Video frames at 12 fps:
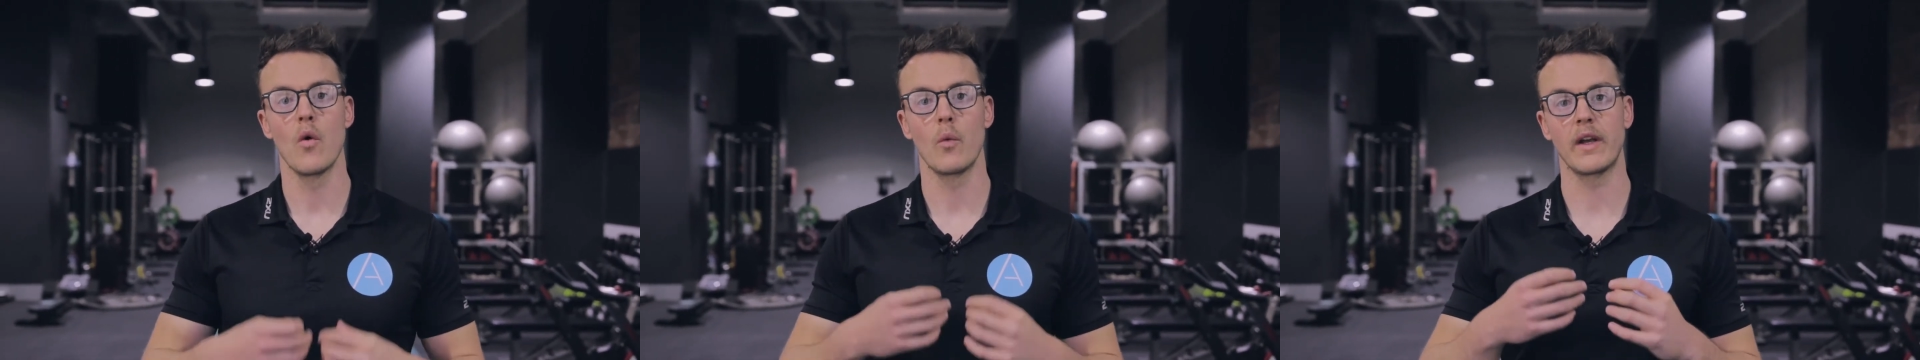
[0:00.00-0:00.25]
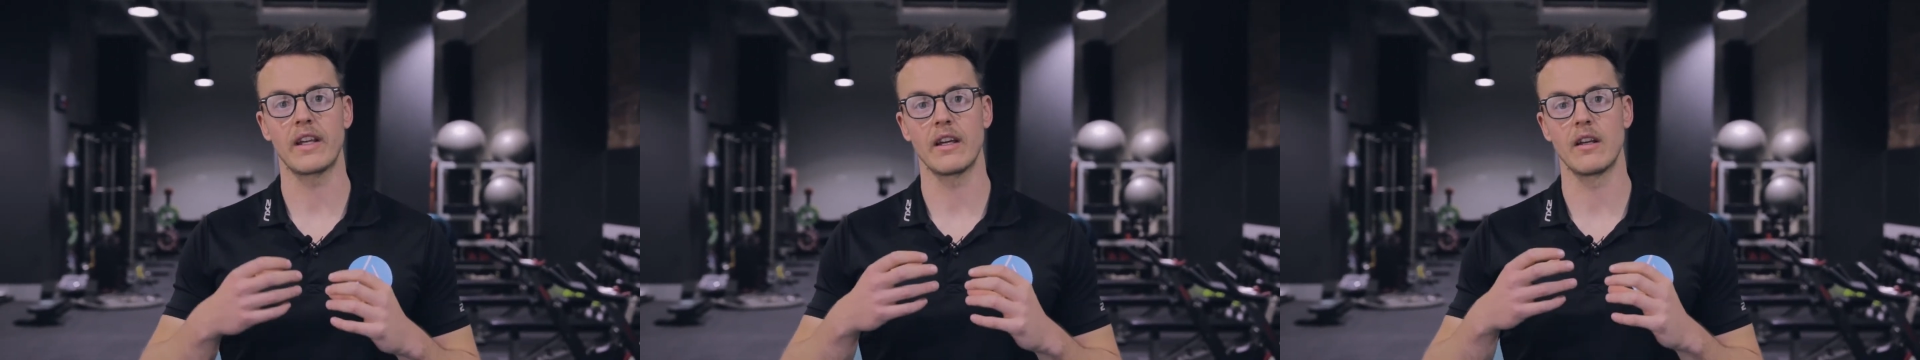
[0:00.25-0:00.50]

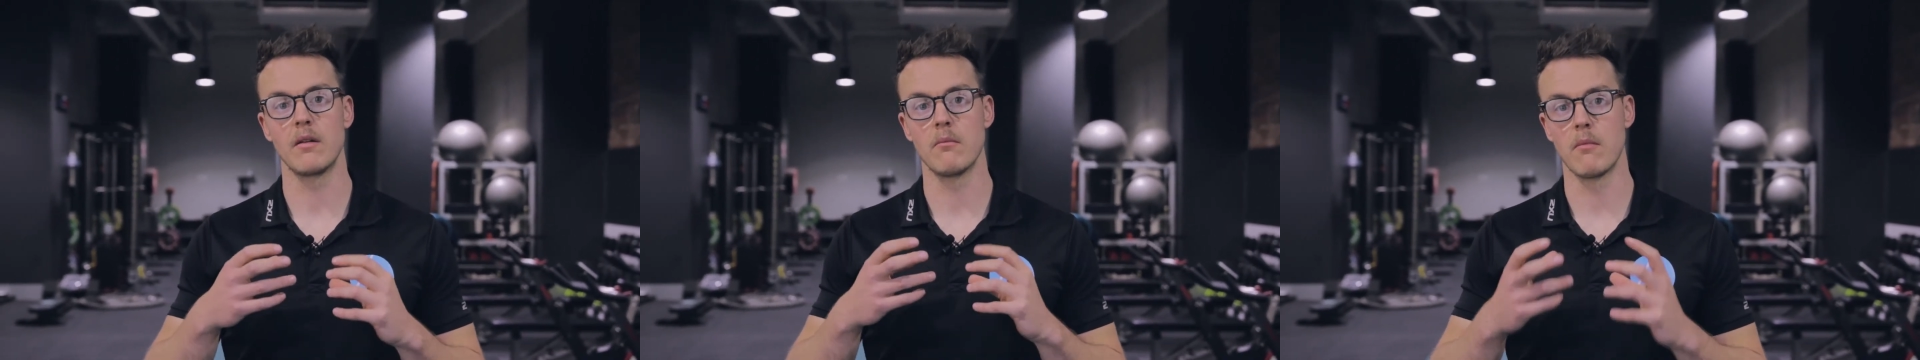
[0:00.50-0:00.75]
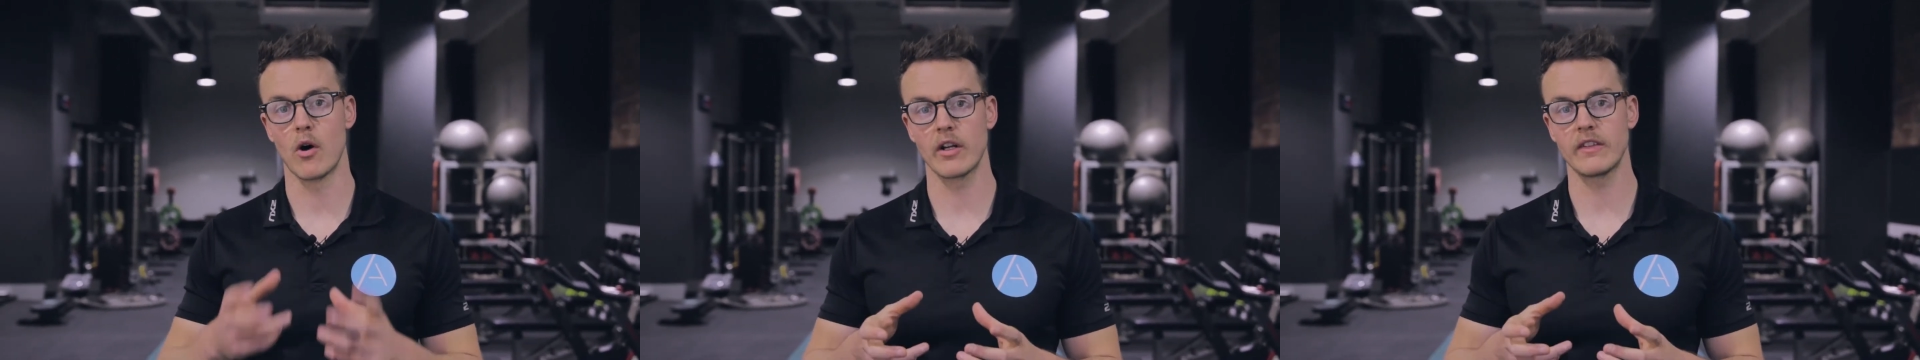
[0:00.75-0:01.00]
We can
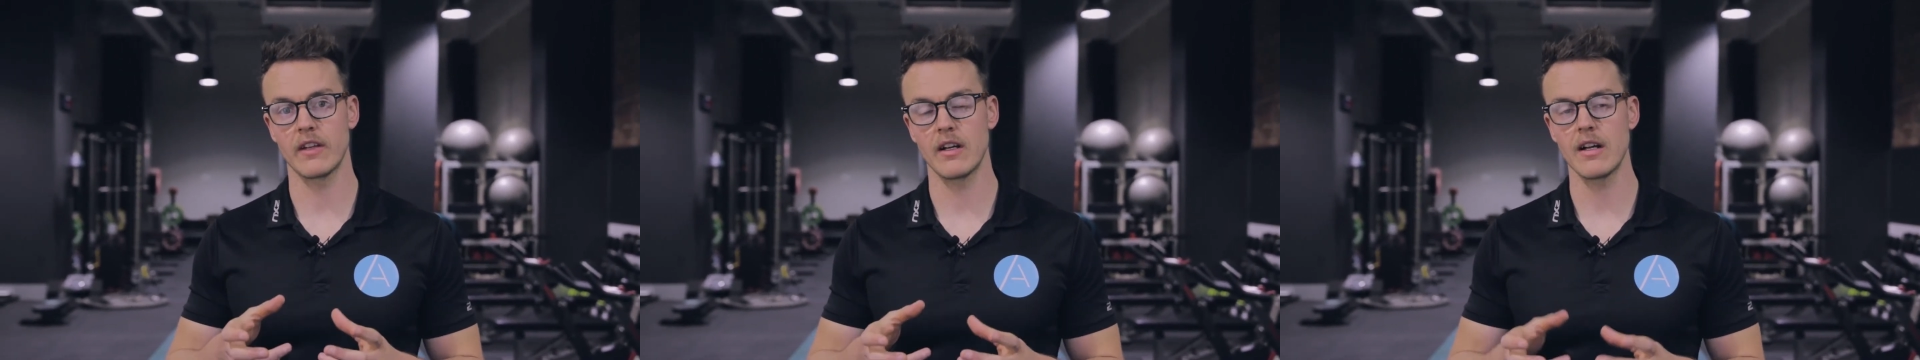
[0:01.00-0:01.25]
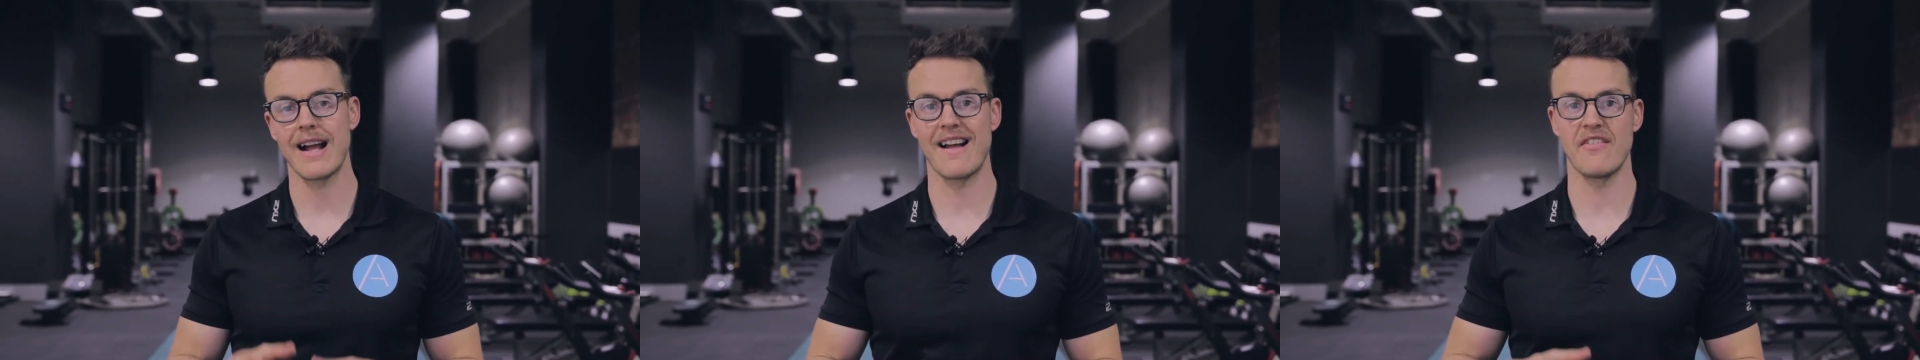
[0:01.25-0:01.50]

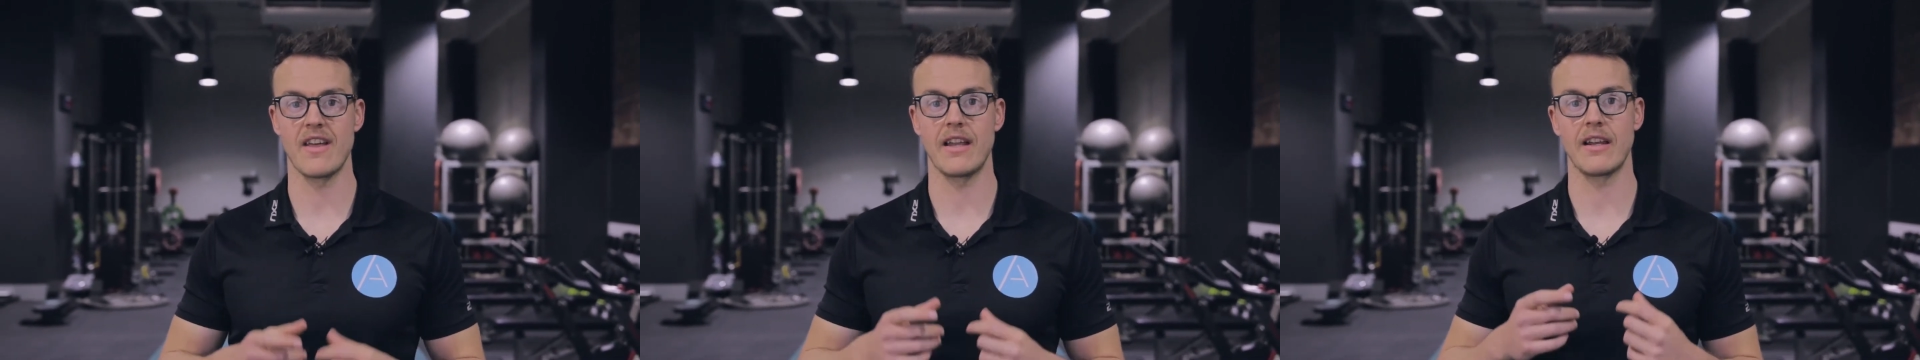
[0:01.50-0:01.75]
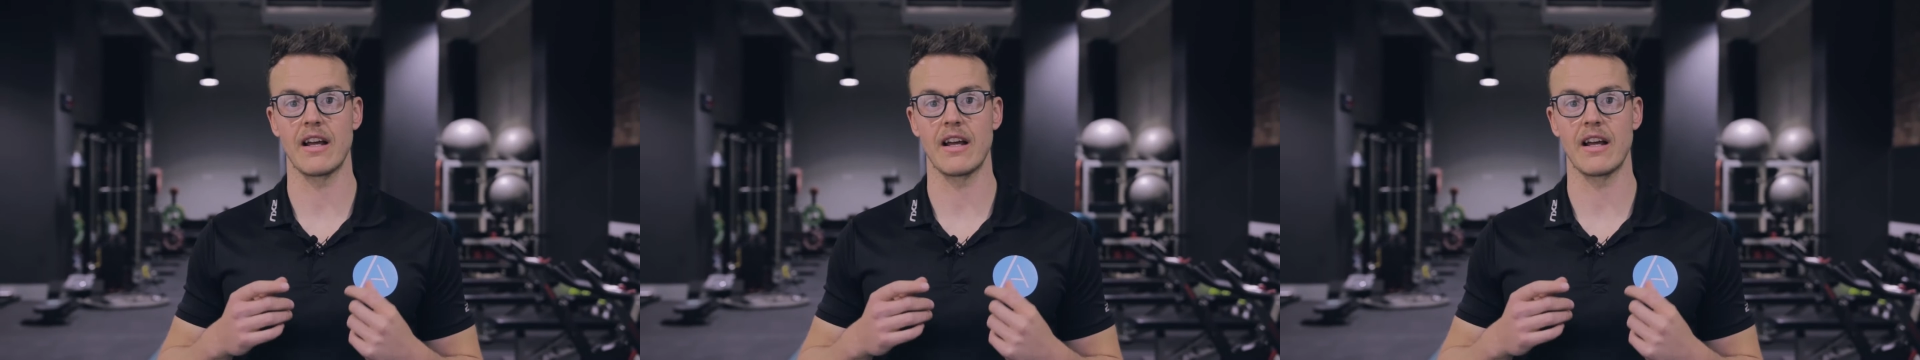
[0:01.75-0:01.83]
monitor and then